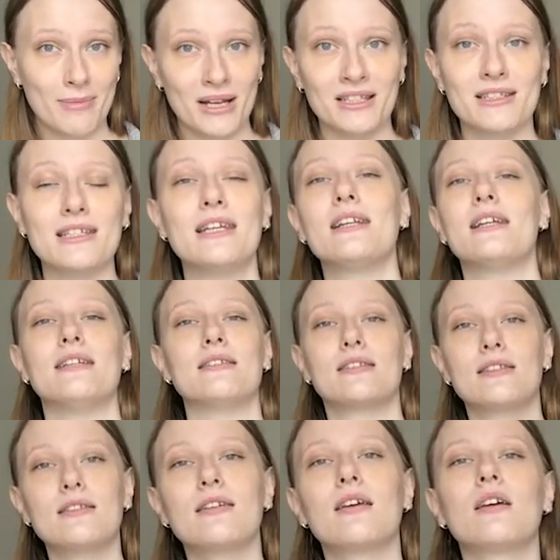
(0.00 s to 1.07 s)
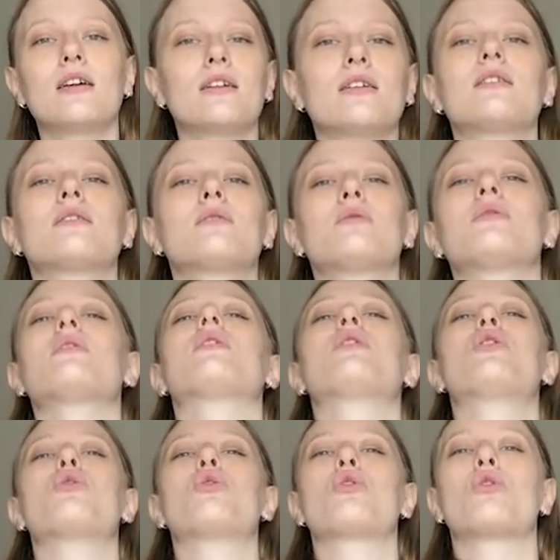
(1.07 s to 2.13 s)
Men scene is
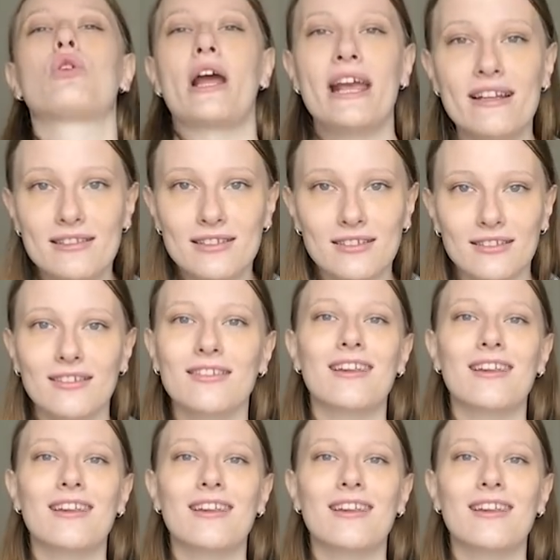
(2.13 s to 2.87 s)
great.